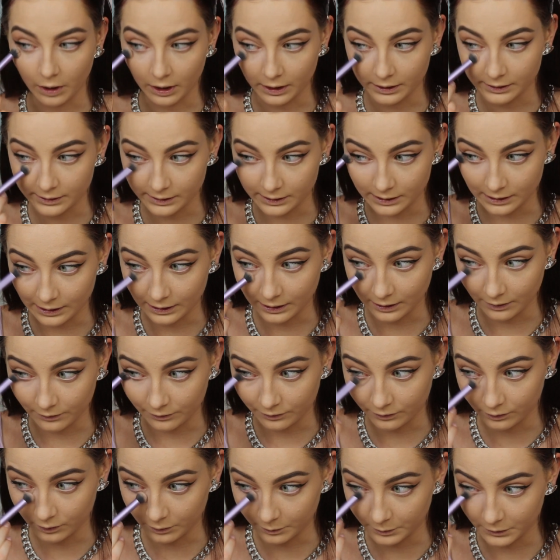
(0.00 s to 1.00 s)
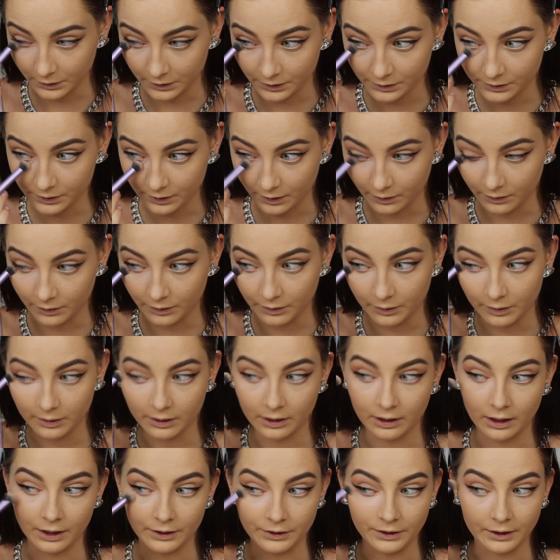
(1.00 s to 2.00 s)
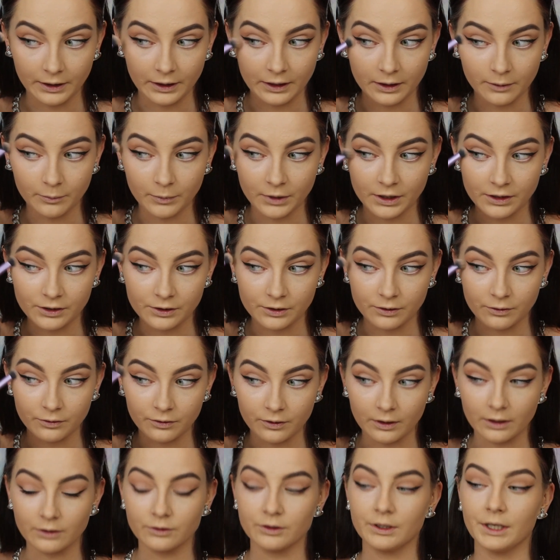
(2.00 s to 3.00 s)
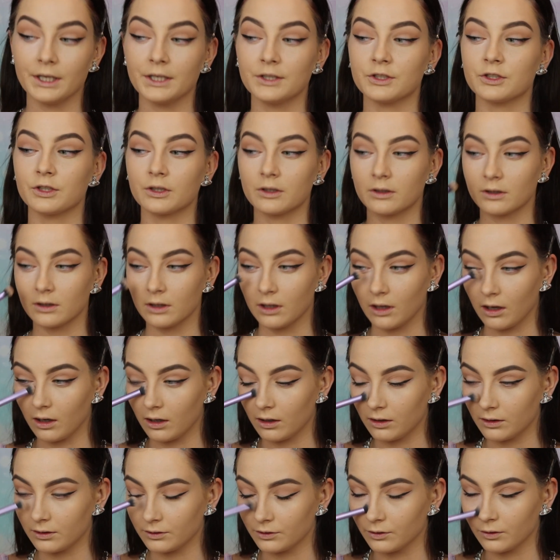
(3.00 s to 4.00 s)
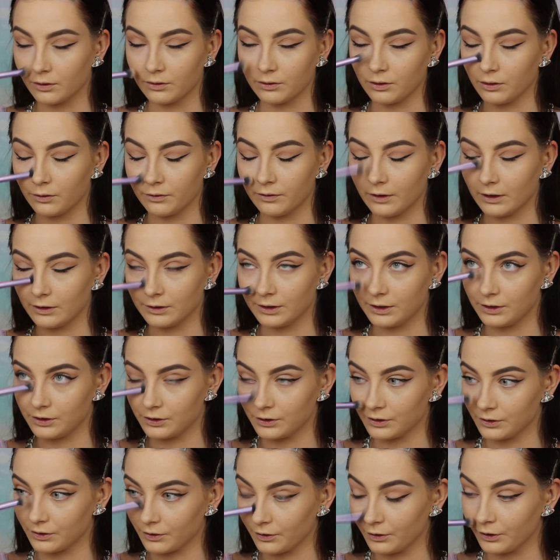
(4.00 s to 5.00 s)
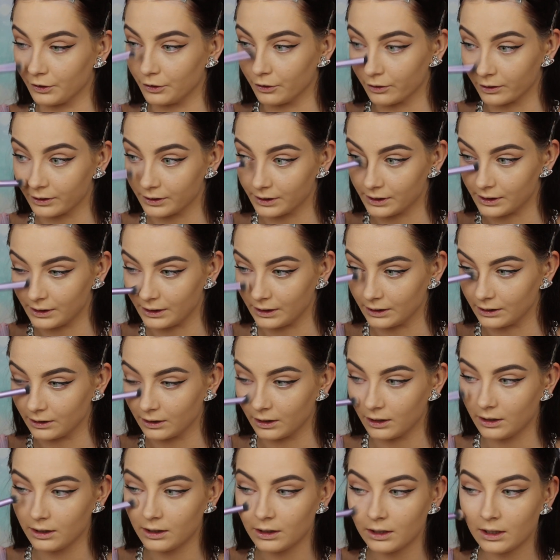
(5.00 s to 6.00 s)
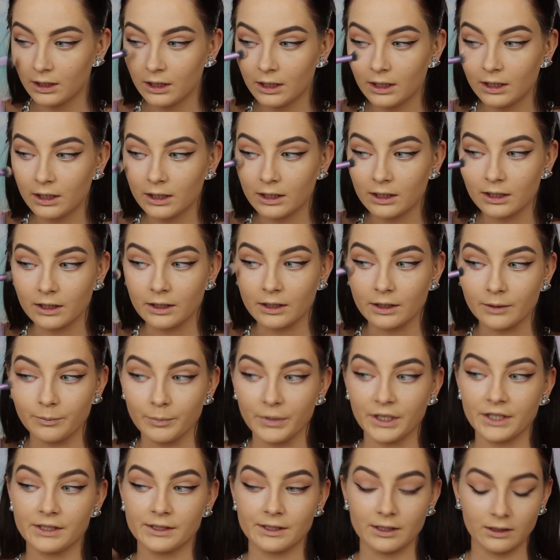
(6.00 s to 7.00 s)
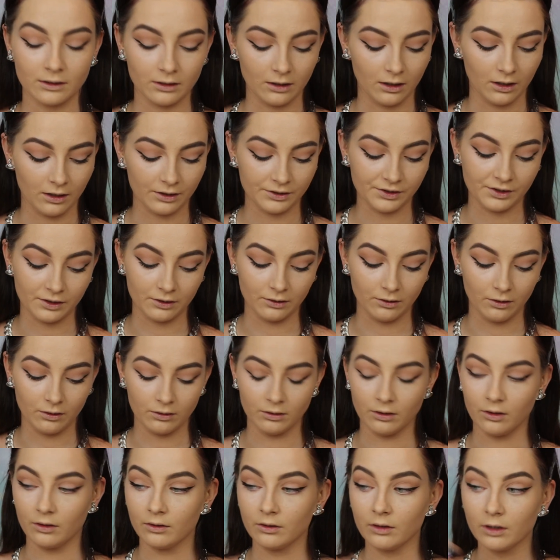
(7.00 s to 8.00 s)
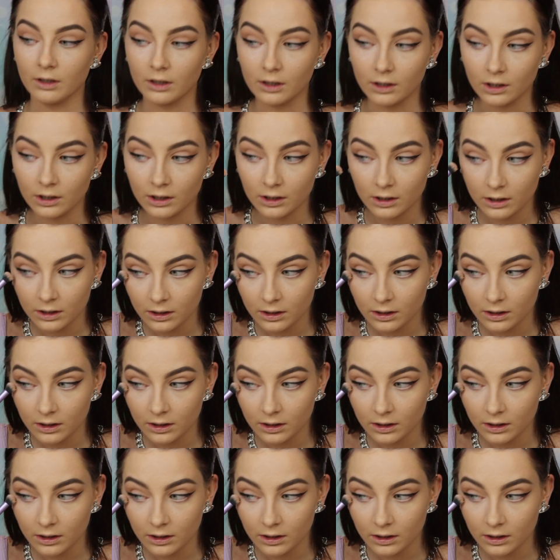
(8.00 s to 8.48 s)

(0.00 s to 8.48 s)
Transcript: quite a sticky formula, so I think it makes your foundation your concealer, it makes it last a lot longer.